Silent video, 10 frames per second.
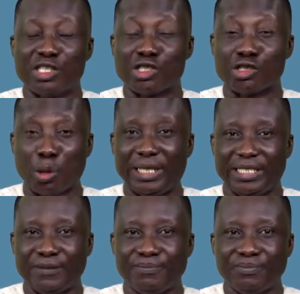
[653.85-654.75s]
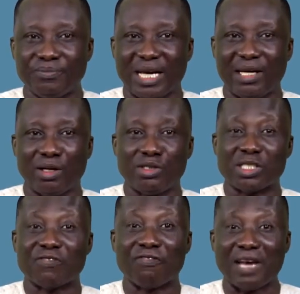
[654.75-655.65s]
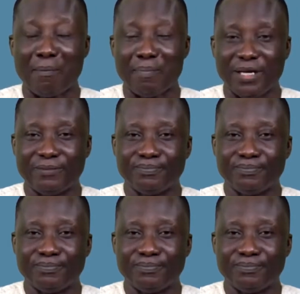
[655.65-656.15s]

solid and not just flabby.